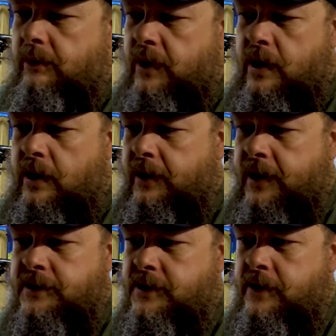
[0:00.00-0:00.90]
Well, I
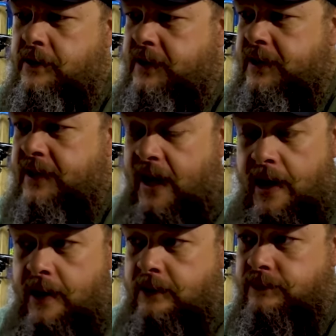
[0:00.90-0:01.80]
guess other than
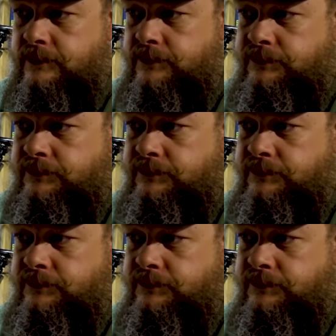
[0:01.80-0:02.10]
that,